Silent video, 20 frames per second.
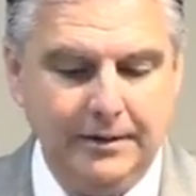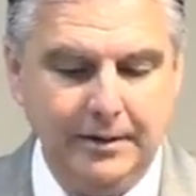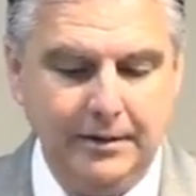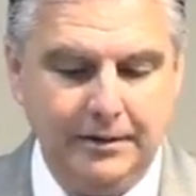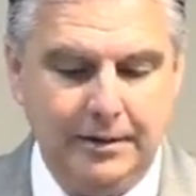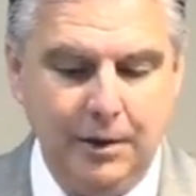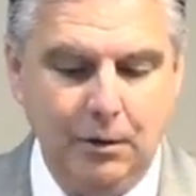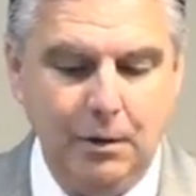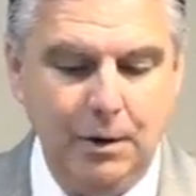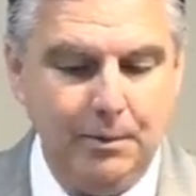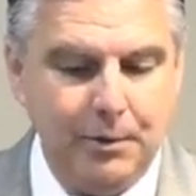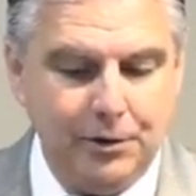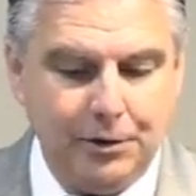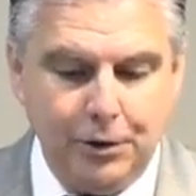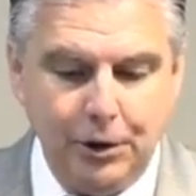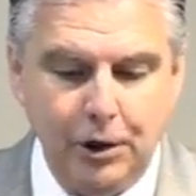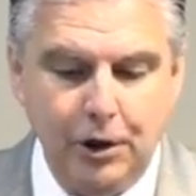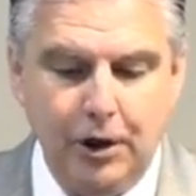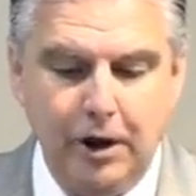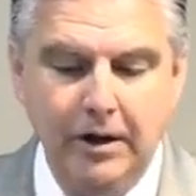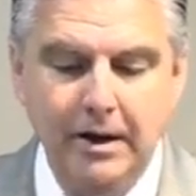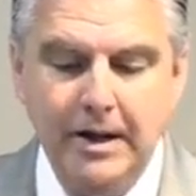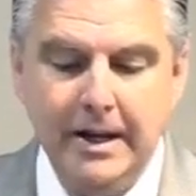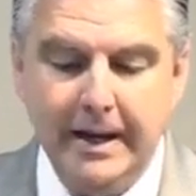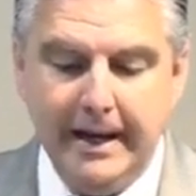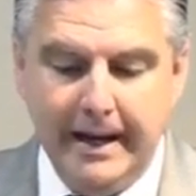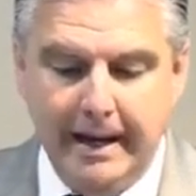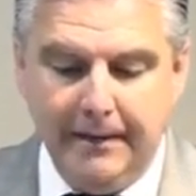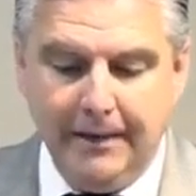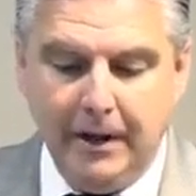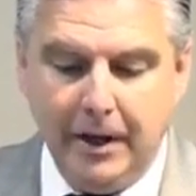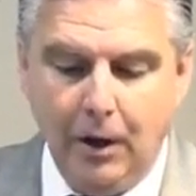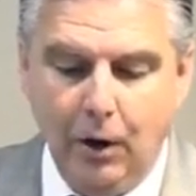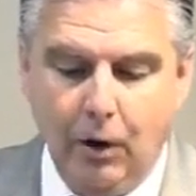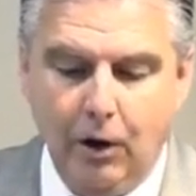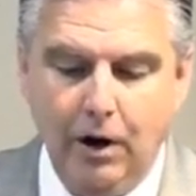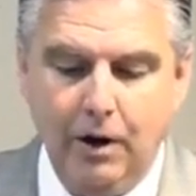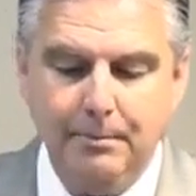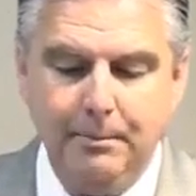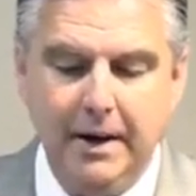until we mature in the Lord.